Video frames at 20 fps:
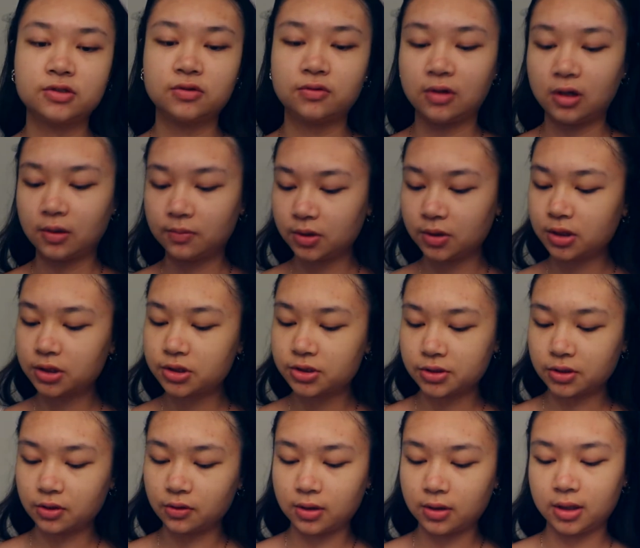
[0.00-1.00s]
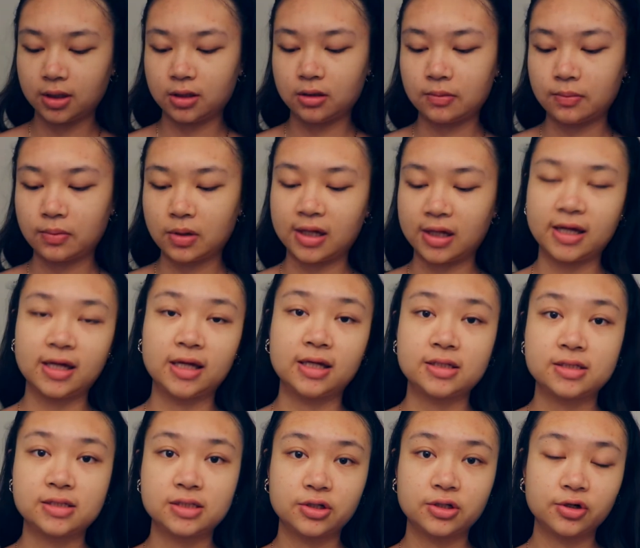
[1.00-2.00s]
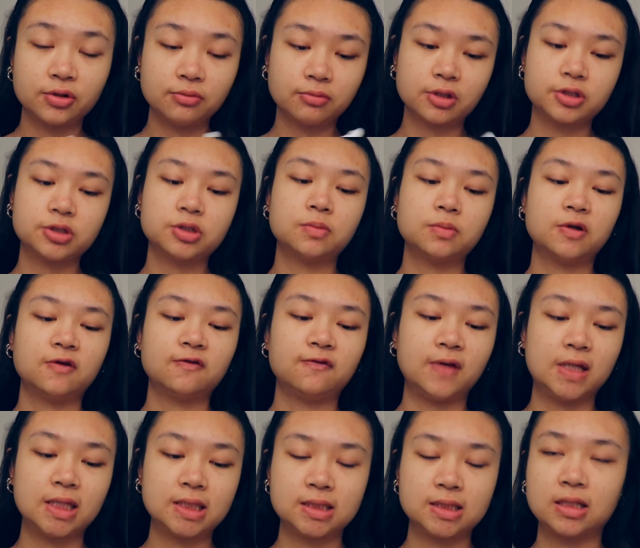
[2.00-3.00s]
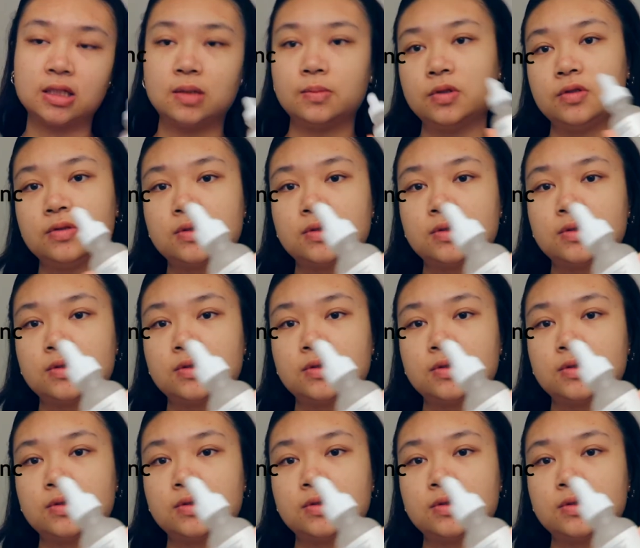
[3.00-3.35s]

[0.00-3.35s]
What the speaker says: So now I'm going to just go ahead and apply a serum onto my face, and I'm